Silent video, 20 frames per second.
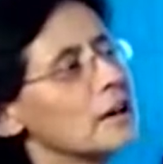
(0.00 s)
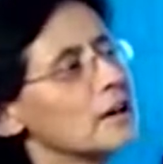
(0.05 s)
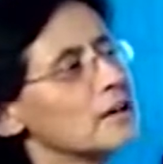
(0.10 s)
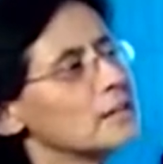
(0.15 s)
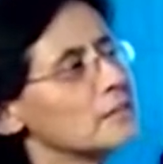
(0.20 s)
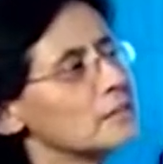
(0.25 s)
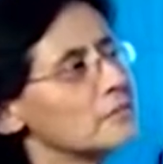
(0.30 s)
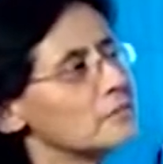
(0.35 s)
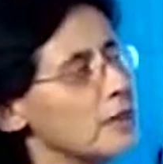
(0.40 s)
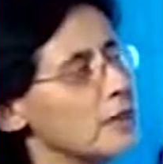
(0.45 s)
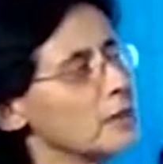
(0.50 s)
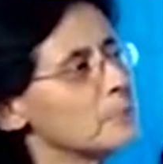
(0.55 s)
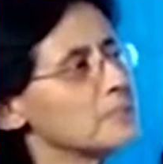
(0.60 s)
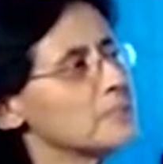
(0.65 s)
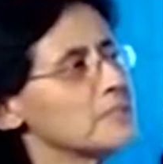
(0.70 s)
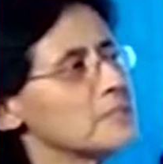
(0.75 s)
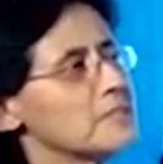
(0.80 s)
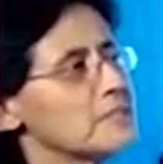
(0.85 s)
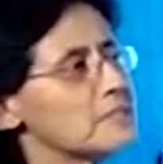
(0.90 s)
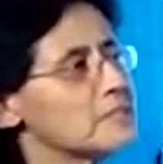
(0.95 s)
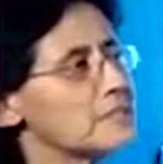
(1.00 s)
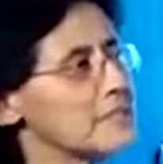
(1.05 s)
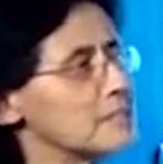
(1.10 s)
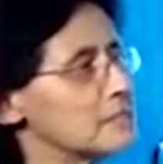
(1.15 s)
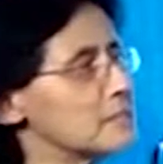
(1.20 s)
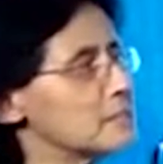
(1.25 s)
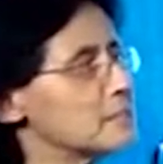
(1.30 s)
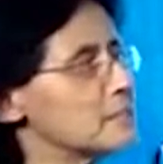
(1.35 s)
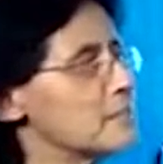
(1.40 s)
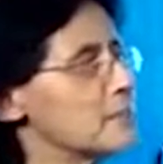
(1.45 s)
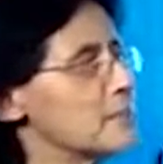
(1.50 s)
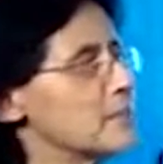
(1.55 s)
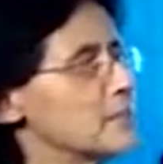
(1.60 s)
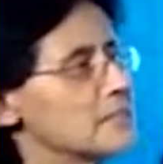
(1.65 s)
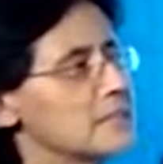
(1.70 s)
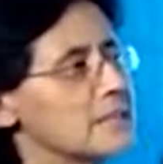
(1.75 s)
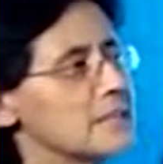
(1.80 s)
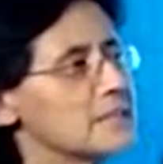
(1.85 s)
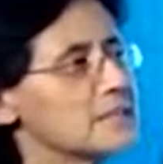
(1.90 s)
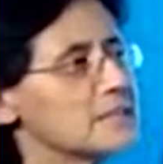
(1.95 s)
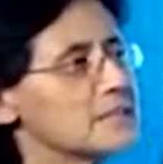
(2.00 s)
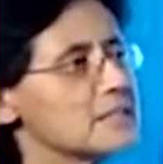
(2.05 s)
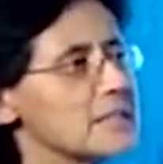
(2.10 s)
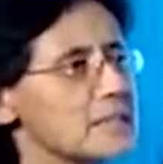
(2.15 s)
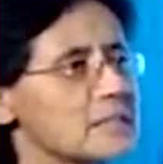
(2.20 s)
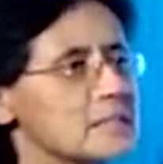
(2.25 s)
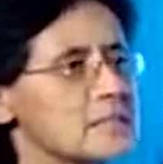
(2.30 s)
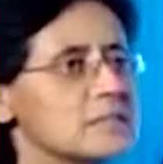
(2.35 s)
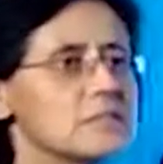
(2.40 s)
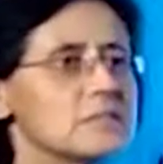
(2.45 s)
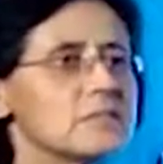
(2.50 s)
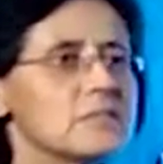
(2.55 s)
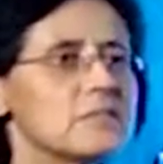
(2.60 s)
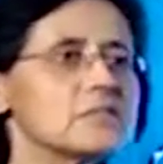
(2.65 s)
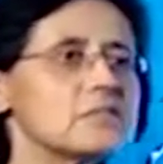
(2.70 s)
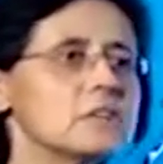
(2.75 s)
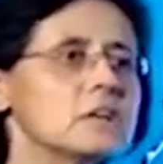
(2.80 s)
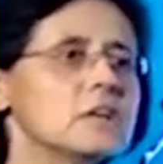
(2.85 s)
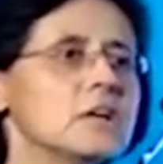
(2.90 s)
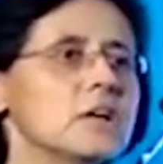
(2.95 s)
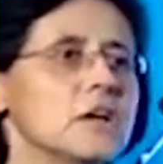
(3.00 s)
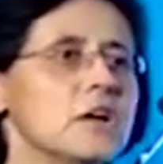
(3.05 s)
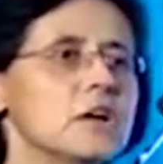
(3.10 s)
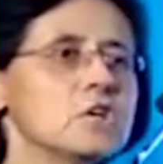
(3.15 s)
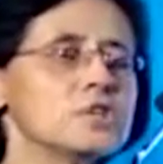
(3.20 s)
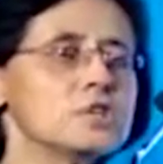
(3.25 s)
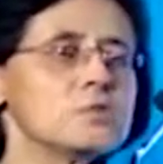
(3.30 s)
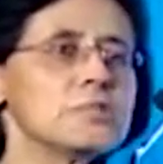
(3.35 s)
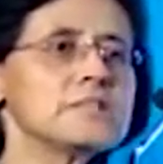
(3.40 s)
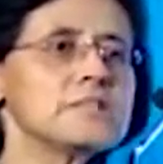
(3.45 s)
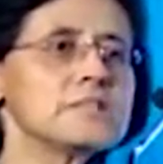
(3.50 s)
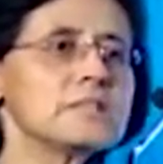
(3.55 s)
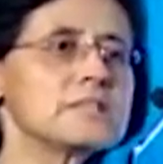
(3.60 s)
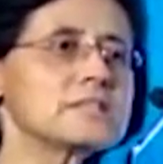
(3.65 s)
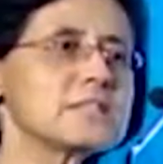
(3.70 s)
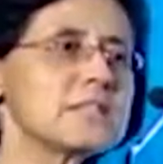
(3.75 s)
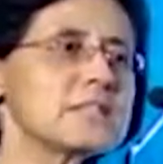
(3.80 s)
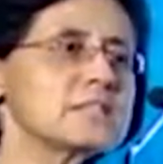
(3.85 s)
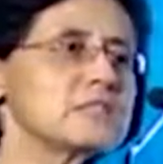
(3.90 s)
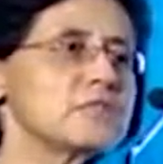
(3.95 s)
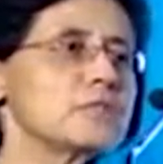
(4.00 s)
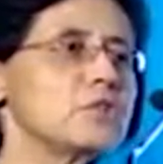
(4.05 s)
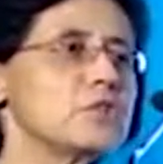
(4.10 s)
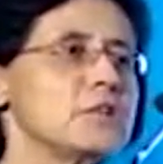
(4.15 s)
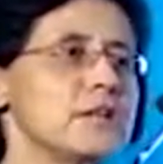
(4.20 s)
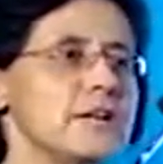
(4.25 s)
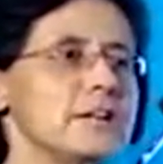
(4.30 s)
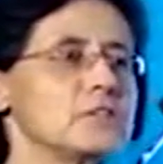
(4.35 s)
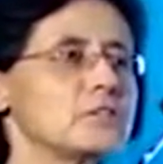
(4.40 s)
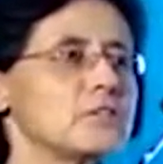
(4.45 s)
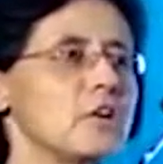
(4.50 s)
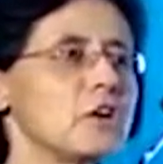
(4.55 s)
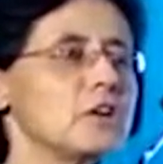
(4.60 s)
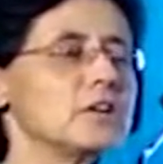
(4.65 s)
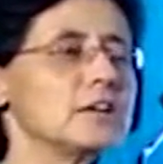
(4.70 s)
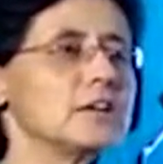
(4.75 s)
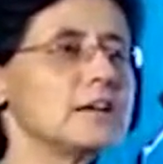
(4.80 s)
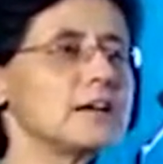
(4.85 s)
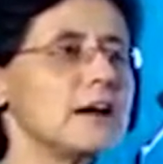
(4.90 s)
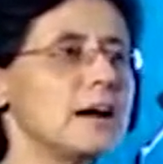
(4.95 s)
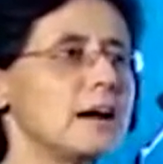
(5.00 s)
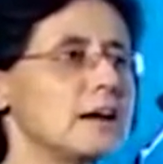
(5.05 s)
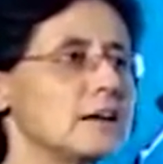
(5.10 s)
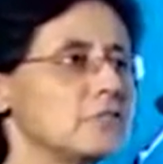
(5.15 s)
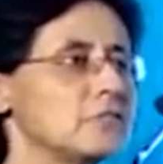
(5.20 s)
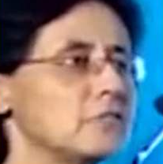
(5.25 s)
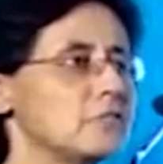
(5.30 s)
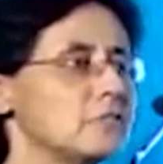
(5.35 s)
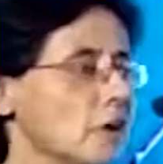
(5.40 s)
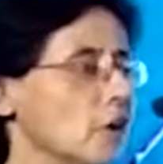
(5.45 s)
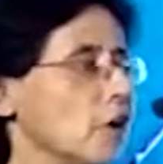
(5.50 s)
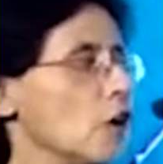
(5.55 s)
develops the sensibility and sensitivity to be successful later on in life,